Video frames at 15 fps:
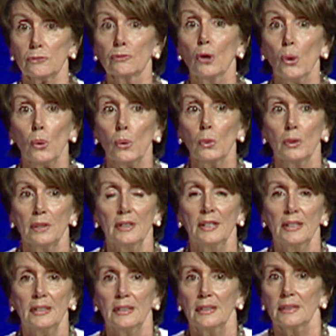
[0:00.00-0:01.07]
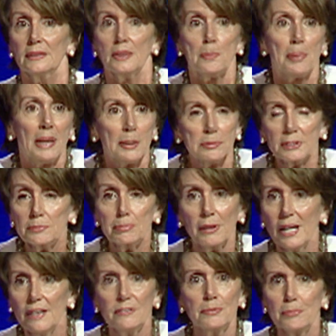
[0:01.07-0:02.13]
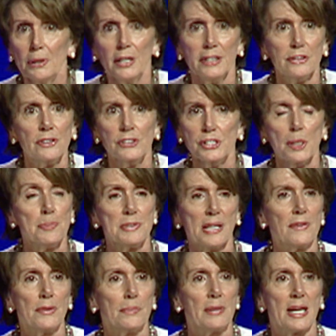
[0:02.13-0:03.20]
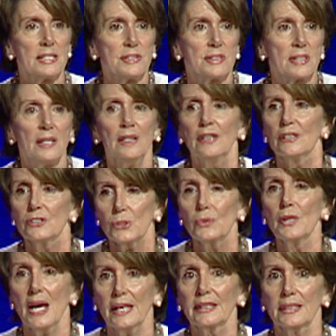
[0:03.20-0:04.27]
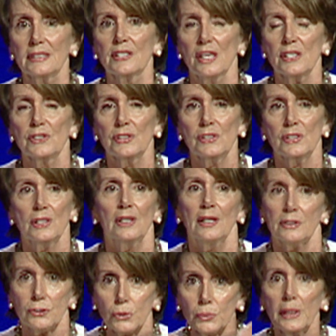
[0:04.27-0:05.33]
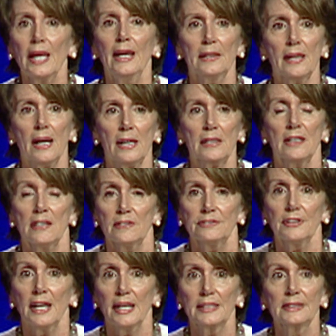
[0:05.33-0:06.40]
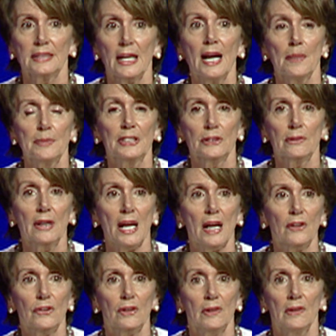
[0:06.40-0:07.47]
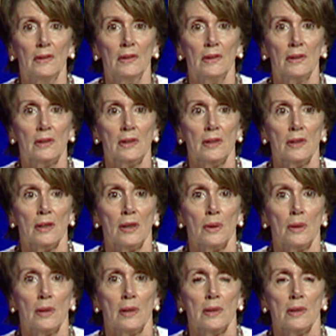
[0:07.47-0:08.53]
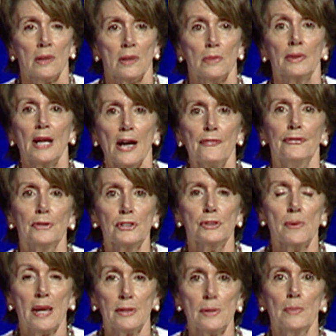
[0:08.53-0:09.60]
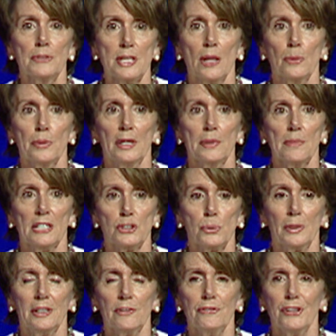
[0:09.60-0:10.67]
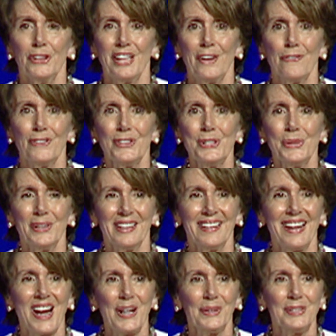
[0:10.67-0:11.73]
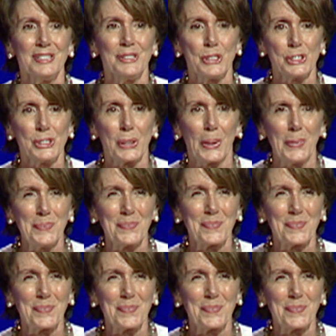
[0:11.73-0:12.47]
role, the public-private partnerships and the rest do not exist. You cannot find common ground. When I first ran, I'm celebrating my 25th anniversary in Congress this year.